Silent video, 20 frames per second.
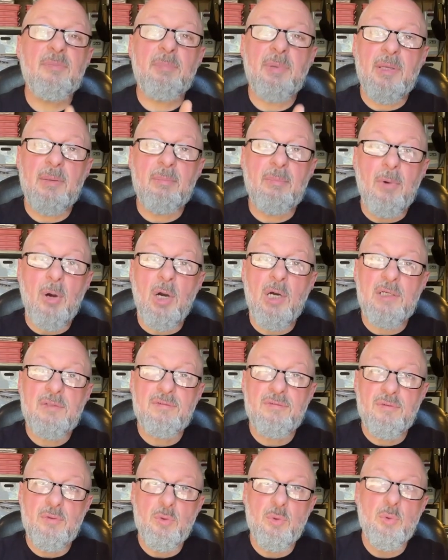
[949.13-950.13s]
be
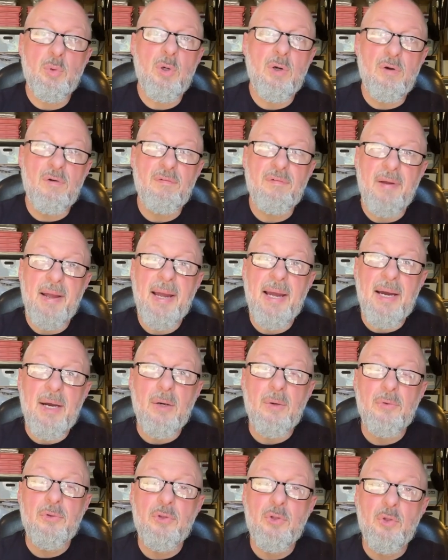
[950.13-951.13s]
mindful of
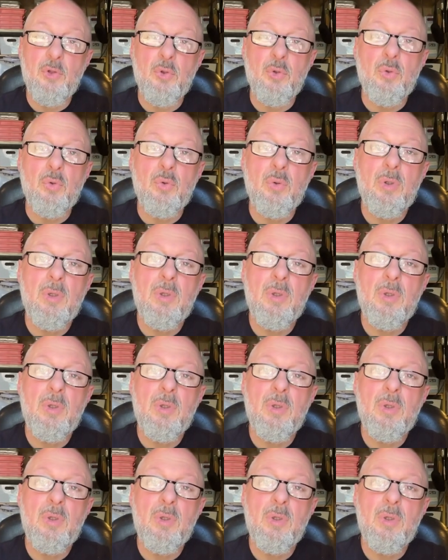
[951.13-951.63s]
how you